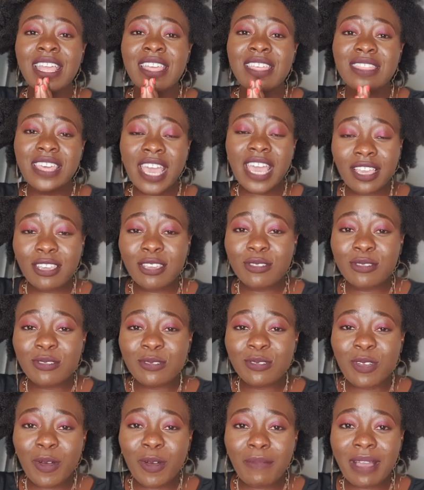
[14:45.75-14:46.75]
Thank you
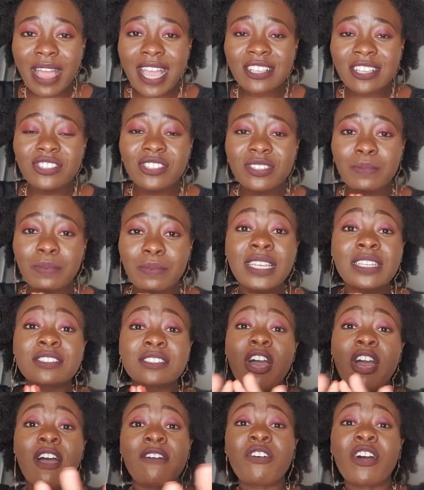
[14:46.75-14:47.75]
so much. Please
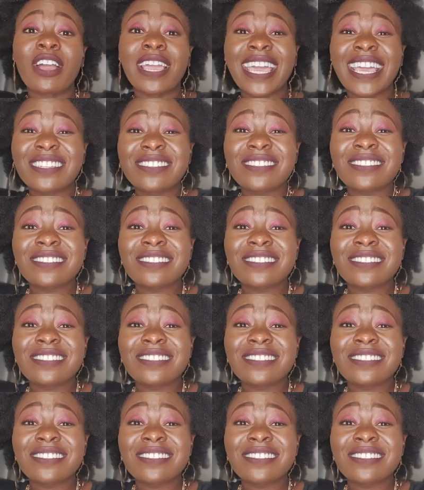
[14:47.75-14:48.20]
don't forget to